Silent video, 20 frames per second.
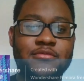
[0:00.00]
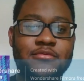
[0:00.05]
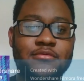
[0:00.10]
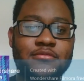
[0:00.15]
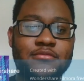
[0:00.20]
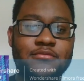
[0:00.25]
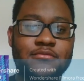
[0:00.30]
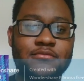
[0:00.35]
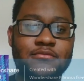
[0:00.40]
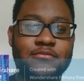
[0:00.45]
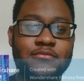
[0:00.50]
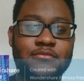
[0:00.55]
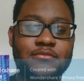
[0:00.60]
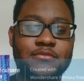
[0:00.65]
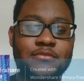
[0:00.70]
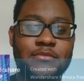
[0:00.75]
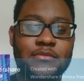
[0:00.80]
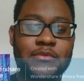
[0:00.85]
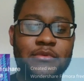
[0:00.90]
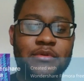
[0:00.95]

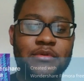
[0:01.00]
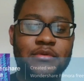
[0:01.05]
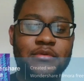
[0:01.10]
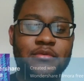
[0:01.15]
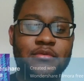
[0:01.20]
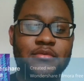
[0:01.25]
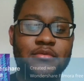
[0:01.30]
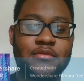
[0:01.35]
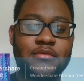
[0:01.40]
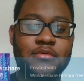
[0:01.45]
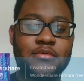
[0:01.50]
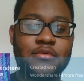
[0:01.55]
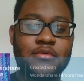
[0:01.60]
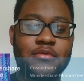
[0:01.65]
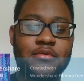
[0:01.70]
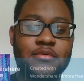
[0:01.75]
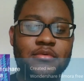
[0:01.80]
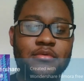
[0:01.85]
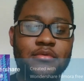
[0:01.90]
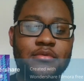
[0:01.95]

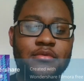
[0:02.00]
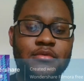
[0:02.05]
[no speech]